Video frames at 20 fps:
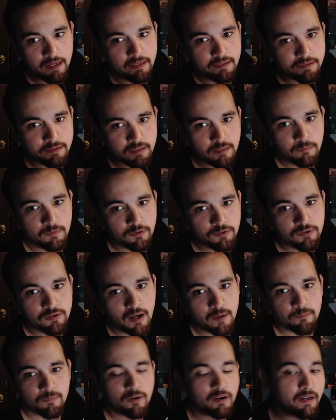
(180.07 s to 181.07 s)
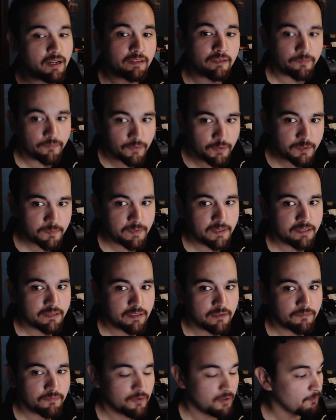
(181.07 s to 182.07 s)
similar shop where I got the first
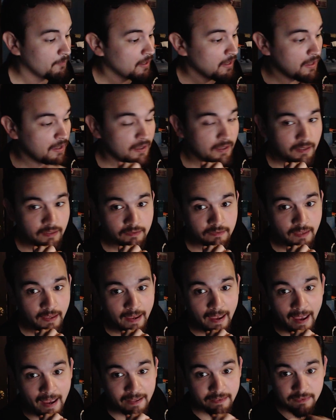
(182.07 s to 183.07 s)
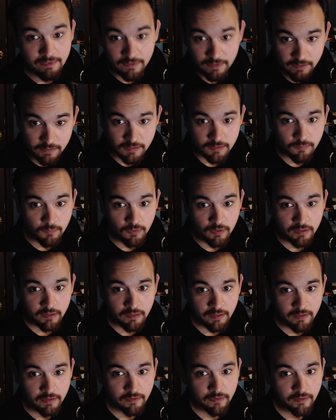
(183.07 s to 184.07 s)
PC from. They had this one
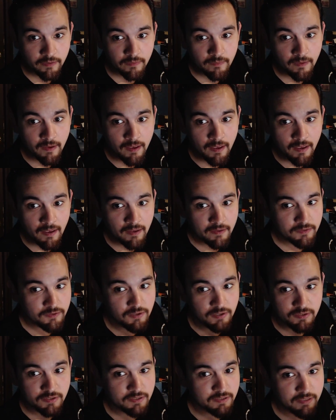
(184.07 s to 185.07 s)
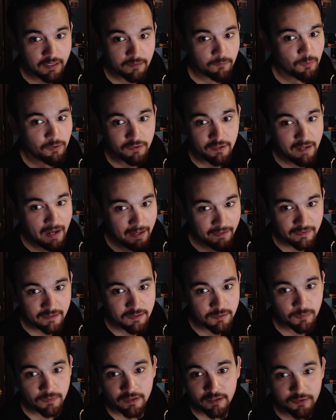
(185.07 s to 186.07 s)
here they had
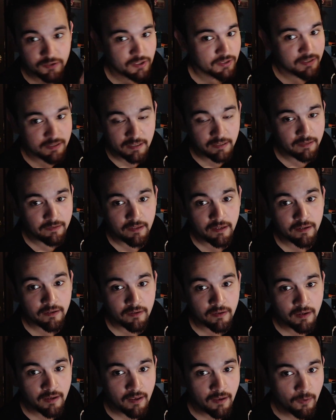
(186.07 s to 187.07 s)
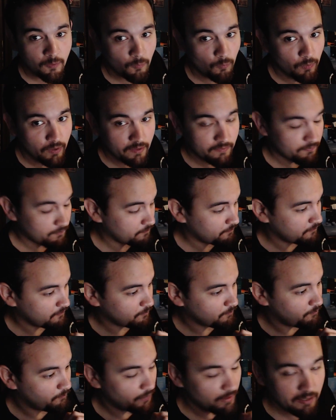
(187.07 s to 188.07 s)
this one there just sitting there with
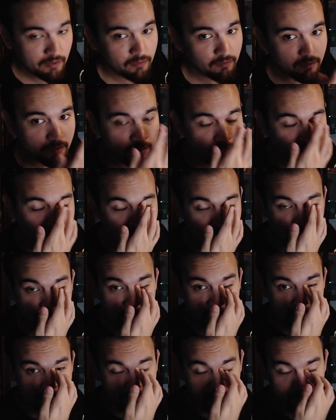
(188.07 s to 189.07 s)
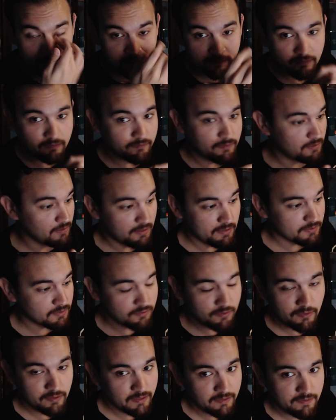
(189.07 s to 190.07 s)
barely any dust
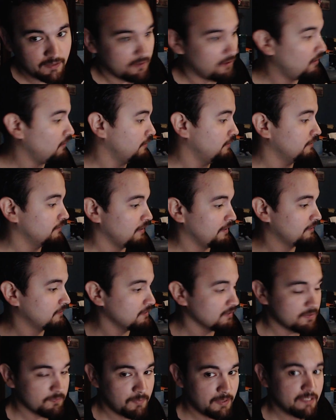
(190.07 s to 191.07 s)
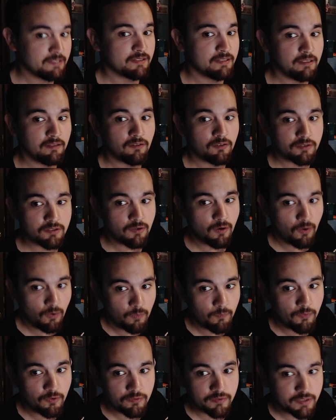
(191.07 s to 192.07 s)
or anything on it. Like, this PC looks
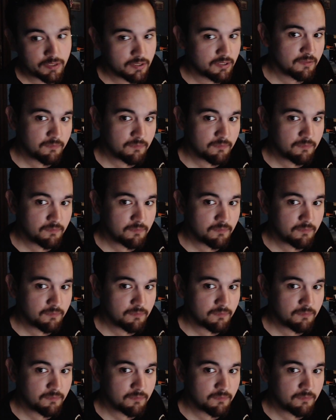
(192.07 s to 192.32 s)
almost